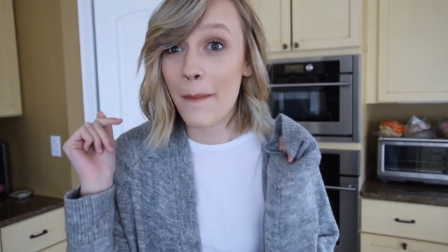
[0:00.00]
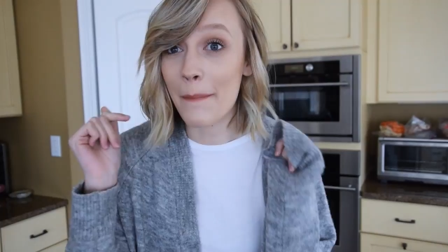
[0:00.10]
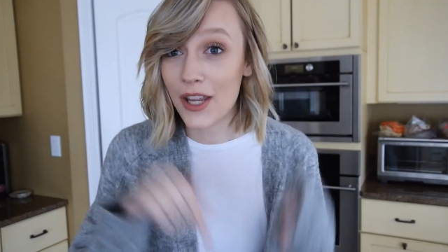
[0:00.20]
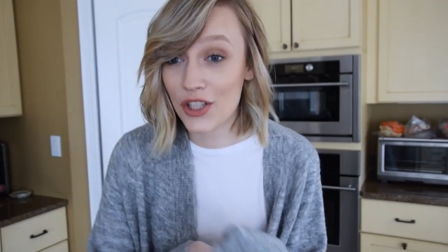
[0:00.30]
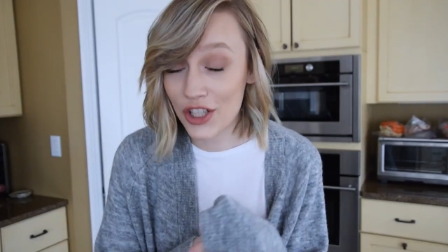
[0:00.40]

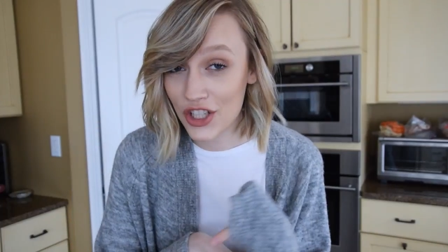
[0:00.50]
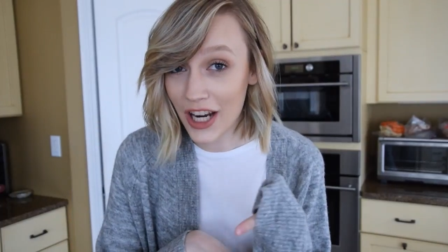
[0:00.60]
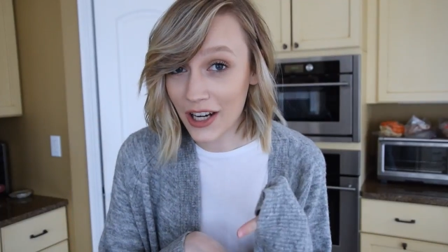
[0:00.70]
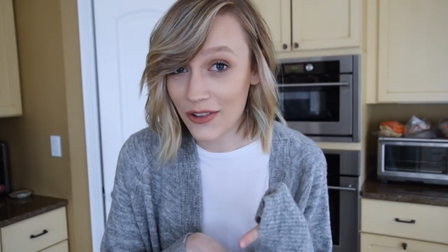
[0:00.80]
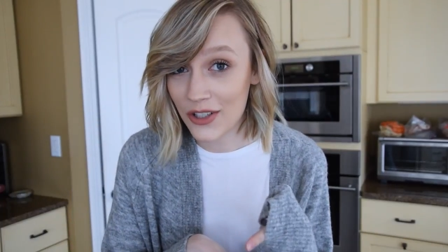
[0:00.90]
make sure to
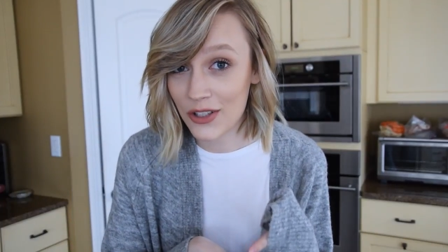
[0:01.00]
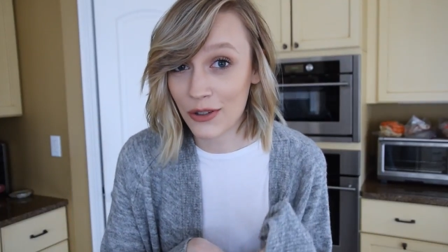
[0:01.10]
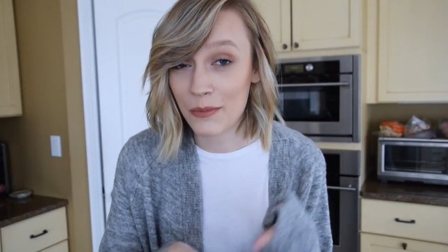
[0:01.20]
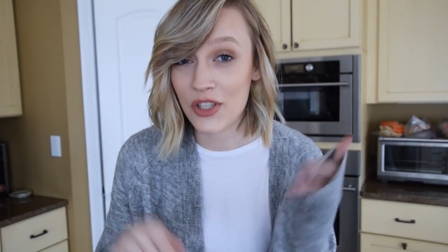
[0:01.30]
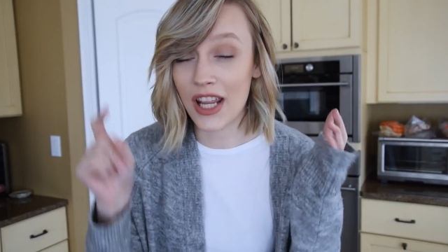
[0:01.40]
check out the
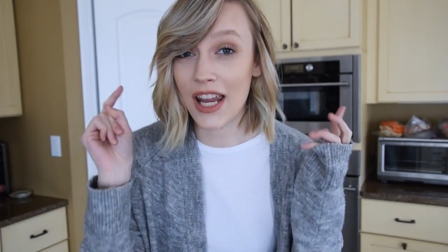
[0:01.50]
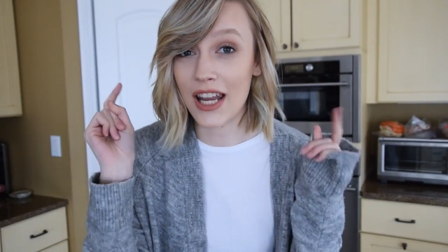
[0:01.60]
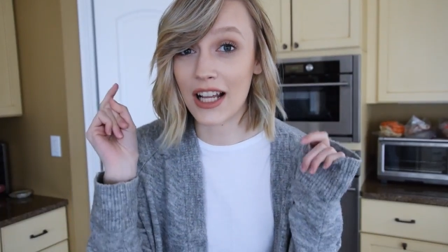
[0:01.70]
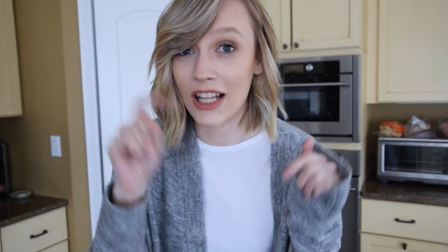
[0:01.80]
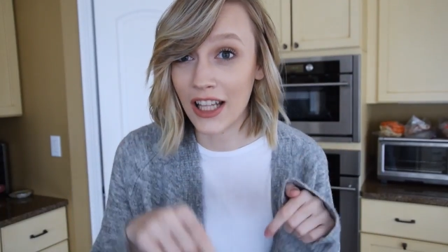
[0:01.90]

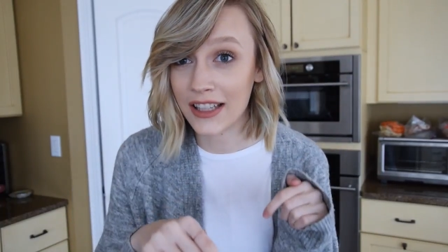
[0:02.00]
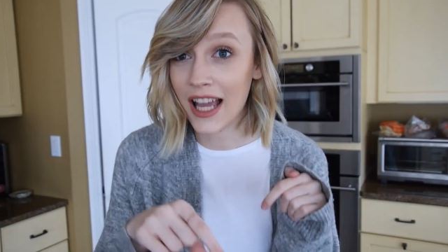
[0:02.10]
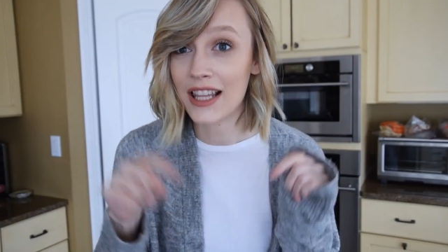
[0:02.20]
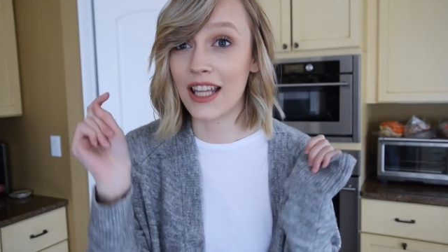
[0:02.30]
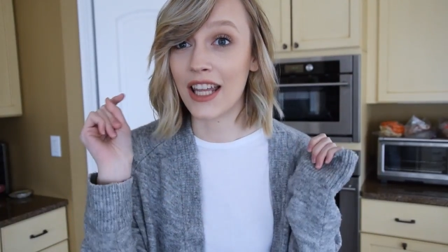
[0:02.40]
description, click
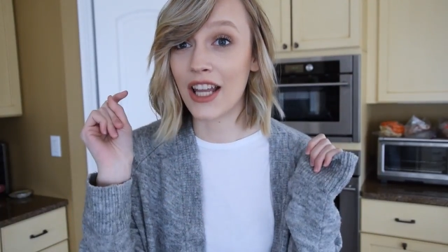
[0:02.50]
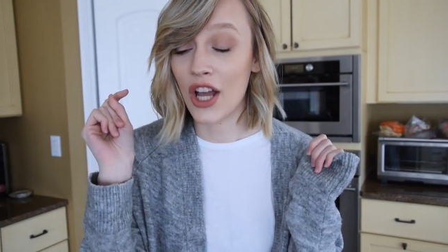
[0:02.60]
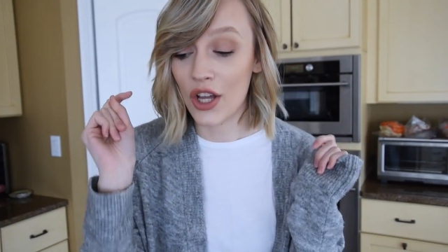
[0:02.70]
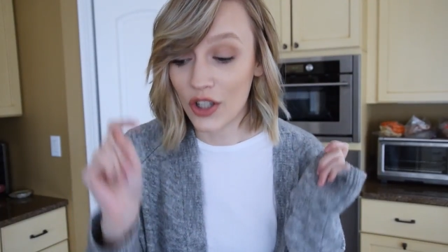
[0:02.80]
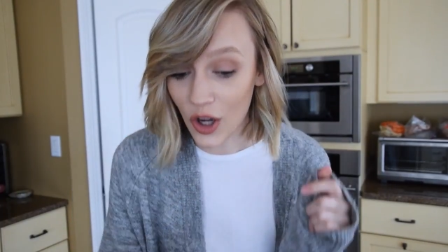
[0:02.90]
that link,
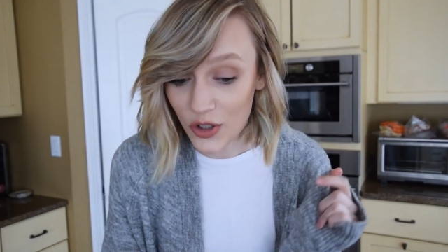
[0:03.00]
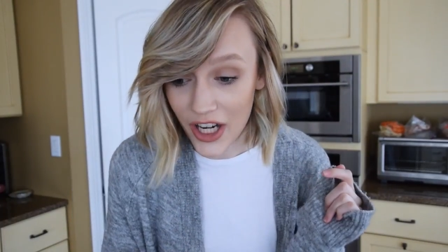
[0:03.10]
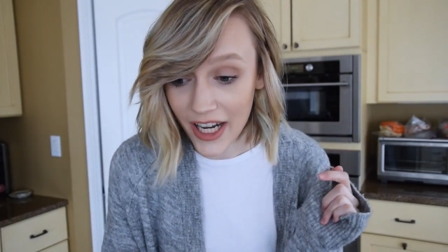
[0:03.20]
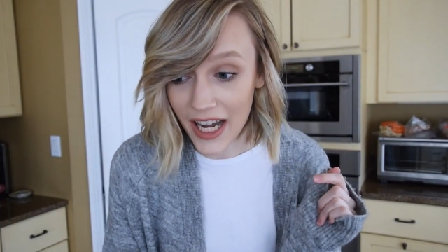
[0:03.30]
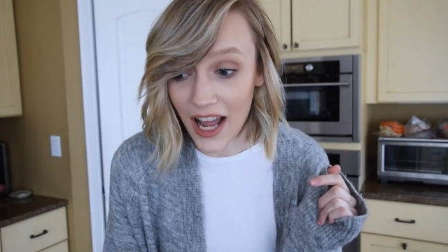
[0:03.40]
go
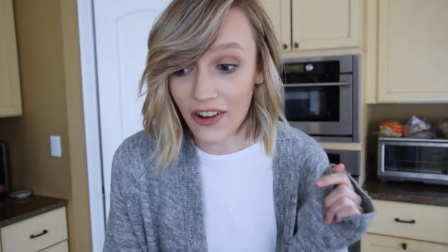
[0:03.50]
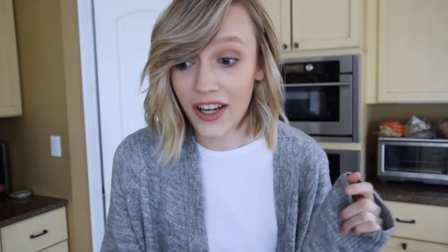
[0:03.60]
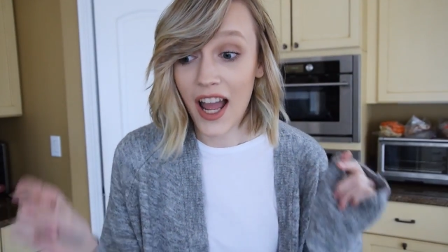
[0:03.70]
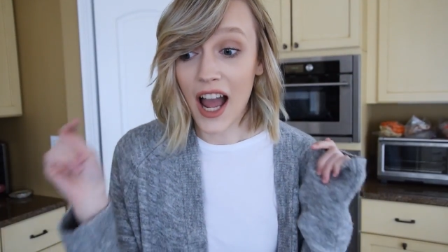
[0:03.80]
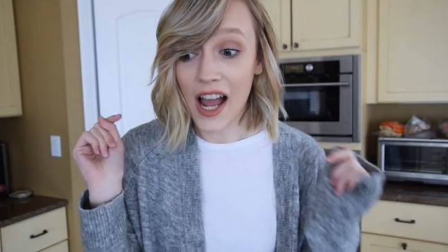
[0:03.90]
check it
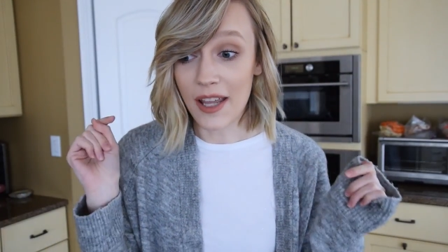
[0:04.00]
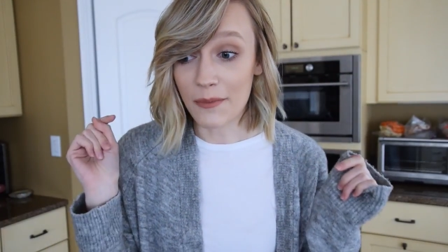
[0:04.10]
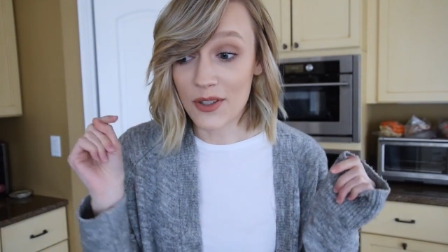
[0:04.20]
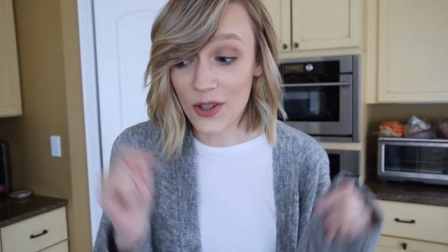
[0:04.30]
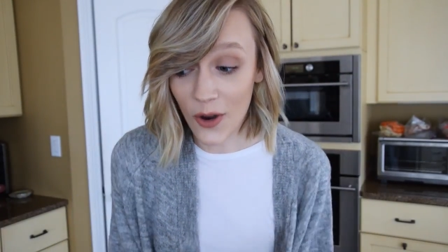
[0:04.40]
out. I
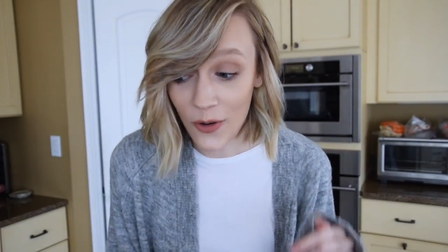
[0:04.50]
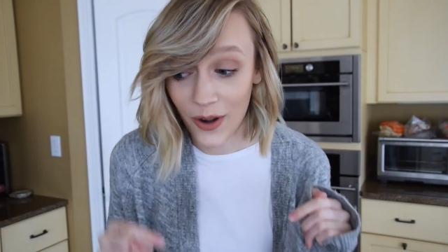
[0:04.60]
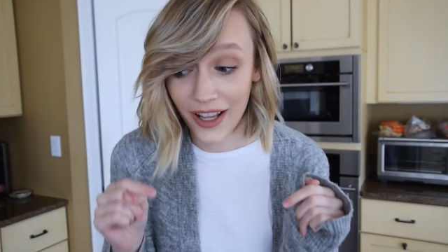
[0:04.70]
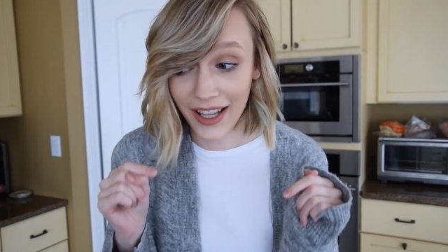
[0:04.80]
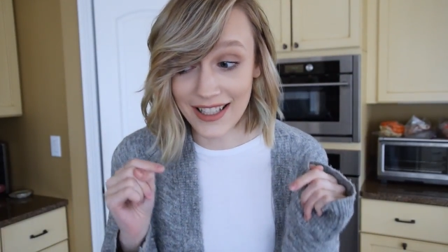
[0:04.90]
am
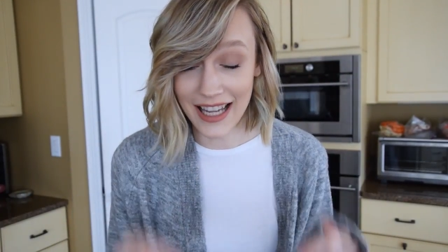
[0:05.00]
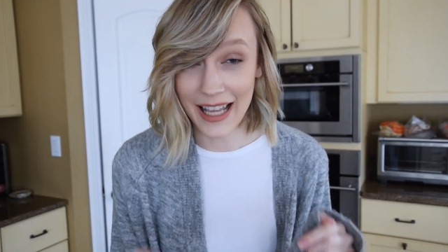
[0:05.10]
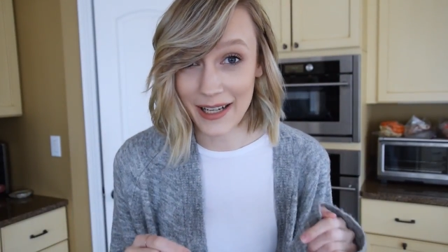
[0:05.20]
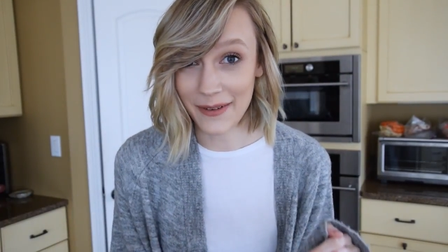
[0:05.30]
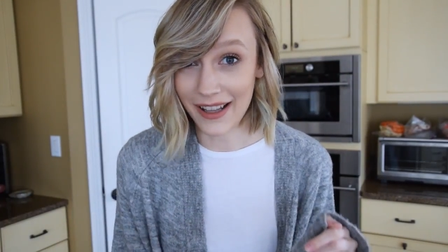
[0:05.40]
so
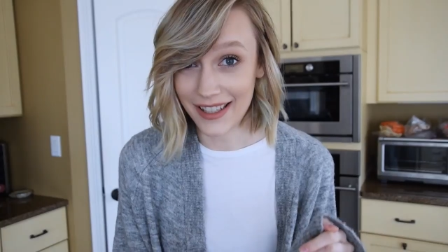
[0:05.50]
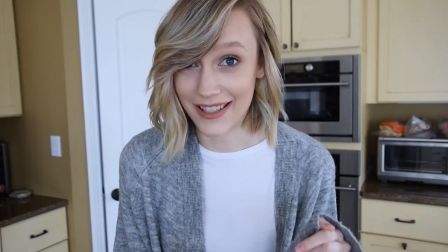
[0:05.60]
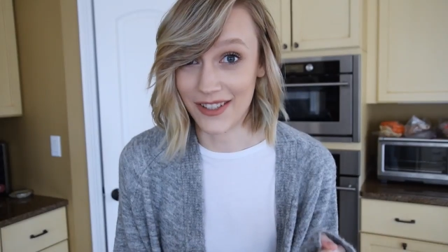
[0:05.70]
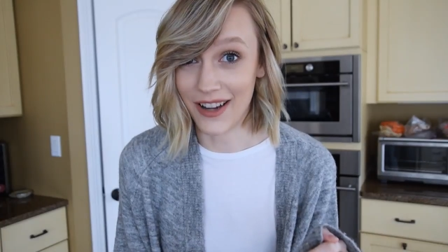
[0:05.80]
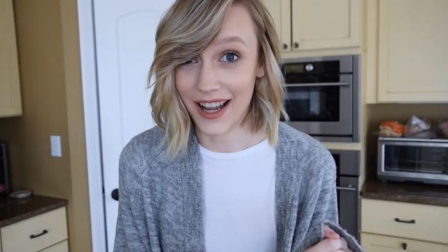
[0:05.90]
excited about
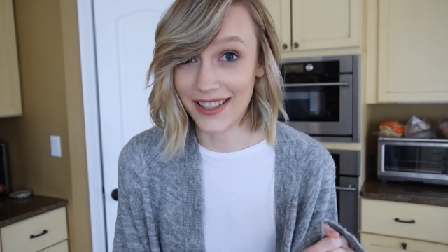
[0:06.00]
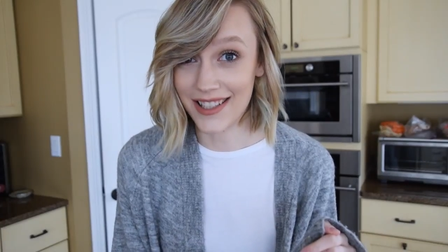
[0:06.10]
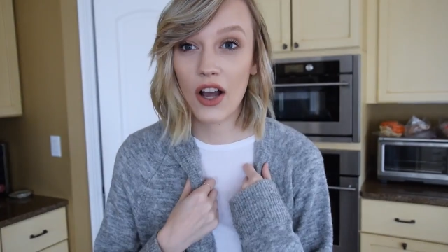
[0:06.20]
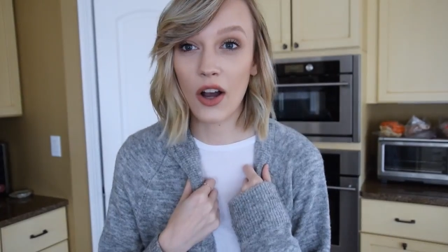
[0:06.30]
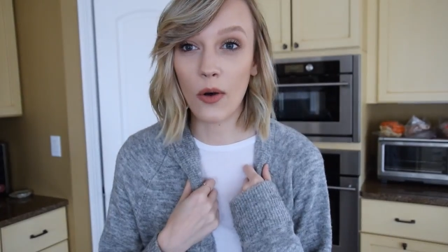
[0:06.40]
this, you guys.
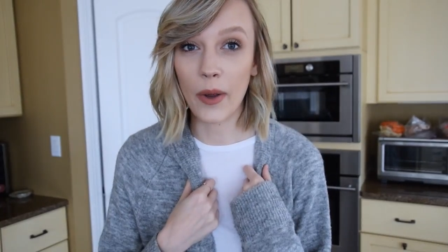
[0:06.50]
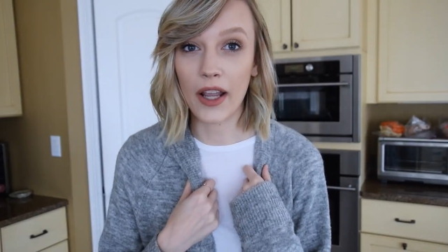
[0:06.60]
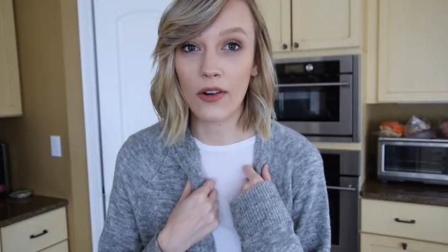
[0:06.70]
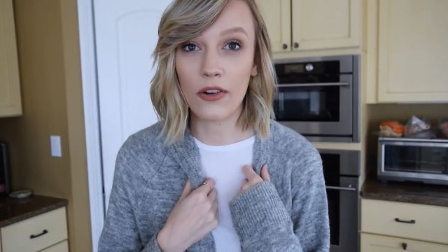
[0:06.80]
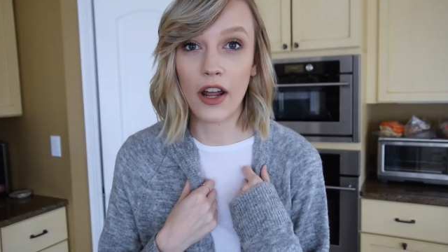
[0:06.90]
Oh wait,
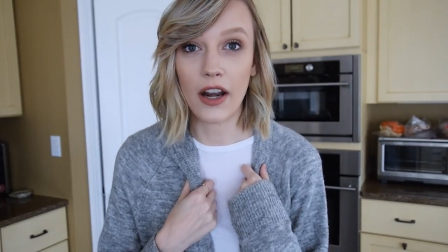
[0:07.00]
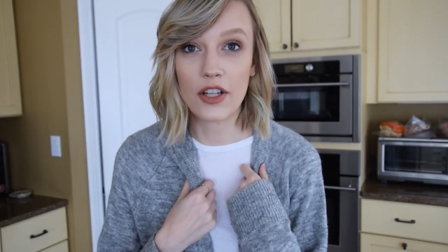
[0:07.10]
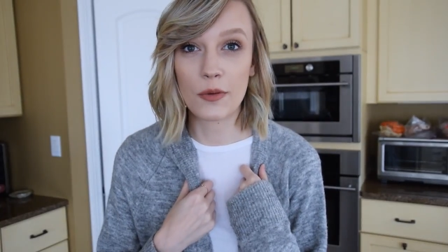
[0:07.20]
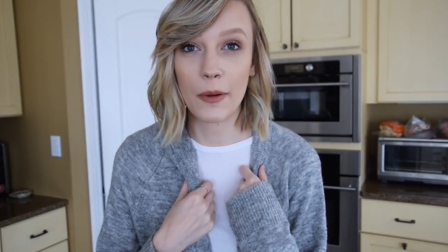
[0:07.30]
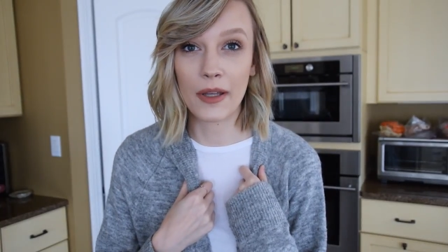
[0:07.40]
hold on, I
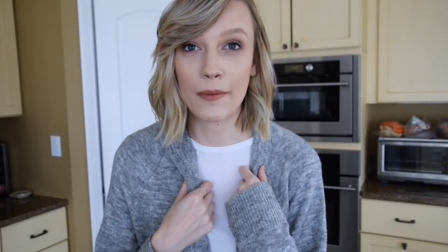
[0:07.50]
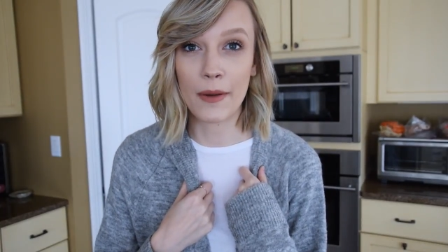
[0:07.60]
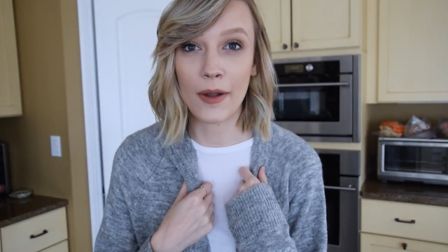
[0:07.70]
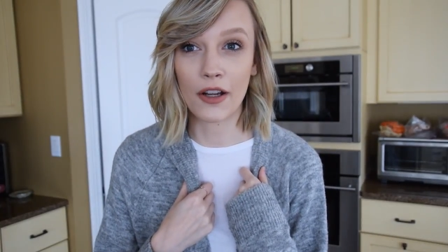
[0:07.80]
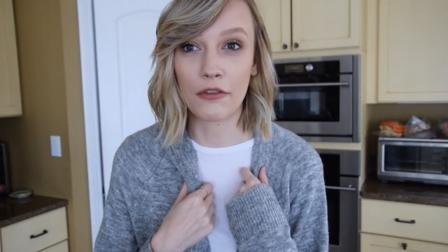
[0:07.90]
should probably get
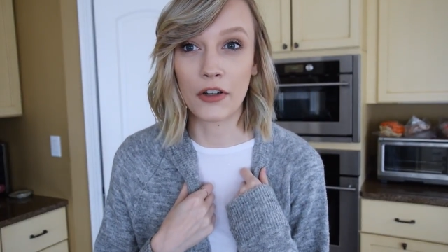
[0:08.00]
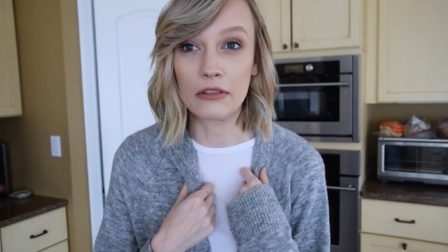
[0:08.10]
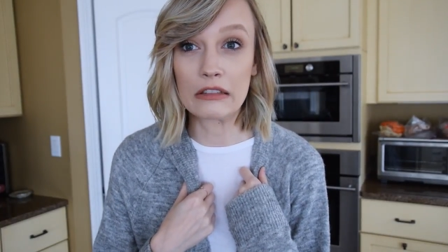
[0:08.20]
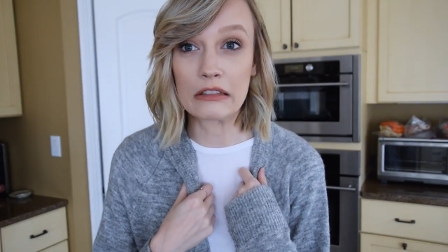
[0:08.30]
my microphone.